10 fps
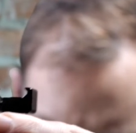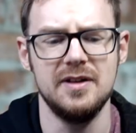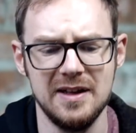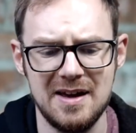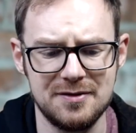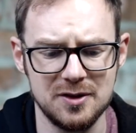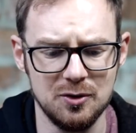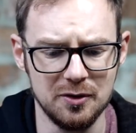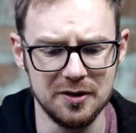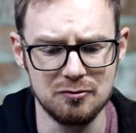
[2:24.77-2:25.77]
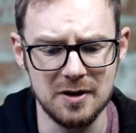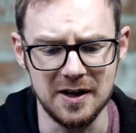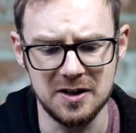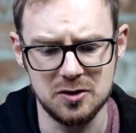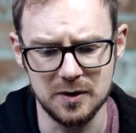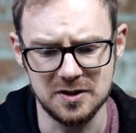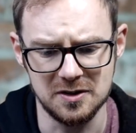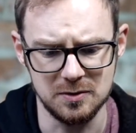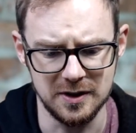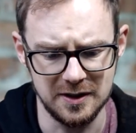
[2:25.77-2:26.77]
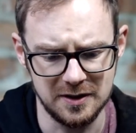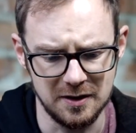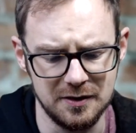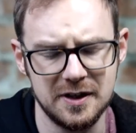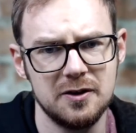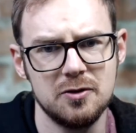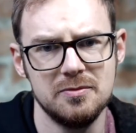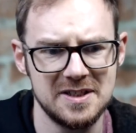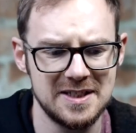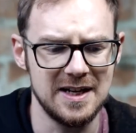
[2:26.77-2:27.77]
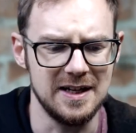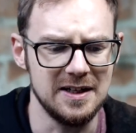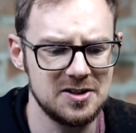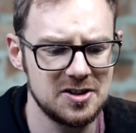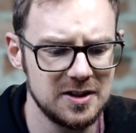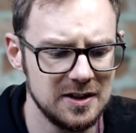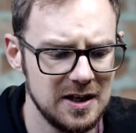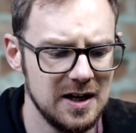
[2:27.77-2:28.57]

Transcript: the left or the right, which is why I don't think it comes attached.